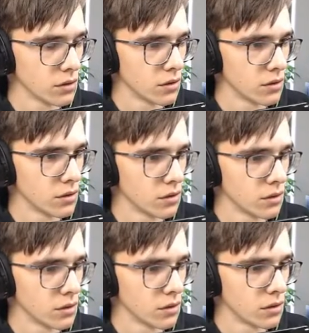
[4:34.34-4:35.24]
But I
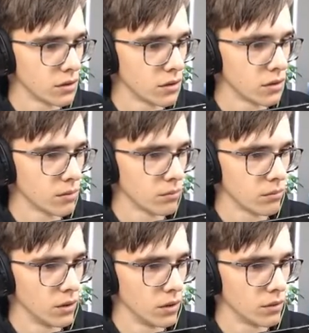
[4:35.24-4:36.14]
hit the middle, so.
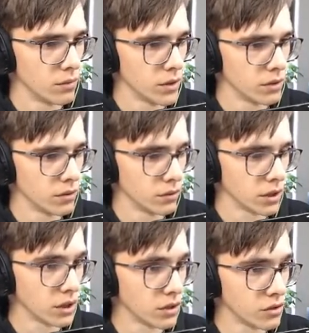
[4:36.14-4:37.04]
Oh, the middle.
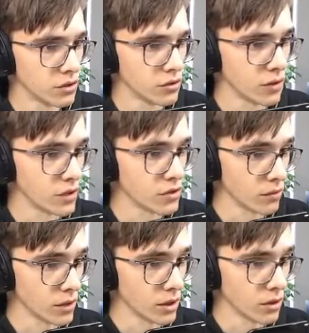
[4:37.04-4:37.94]
Okay, this is strange.
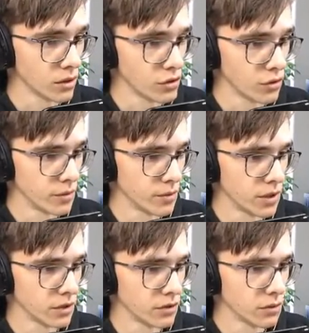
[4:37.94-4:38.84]
Well, zombie
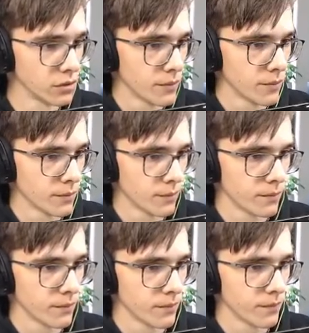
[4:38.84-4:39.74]
behind you.
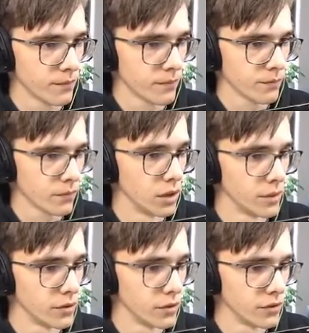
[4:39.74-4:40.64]

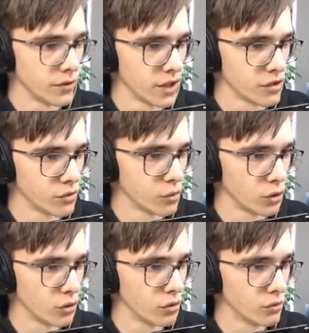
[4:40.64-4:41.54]
I'm going to get some
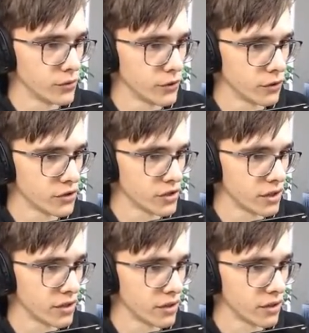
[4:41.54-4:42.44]
more coal because
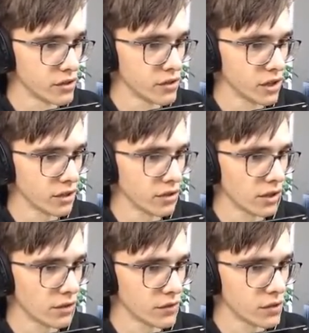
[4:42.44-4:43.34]
here in the side
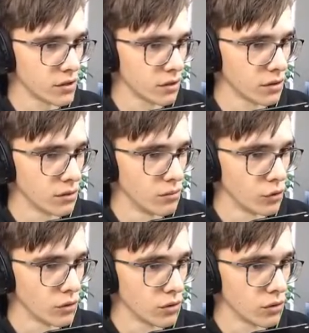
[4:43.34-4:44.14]
cave is more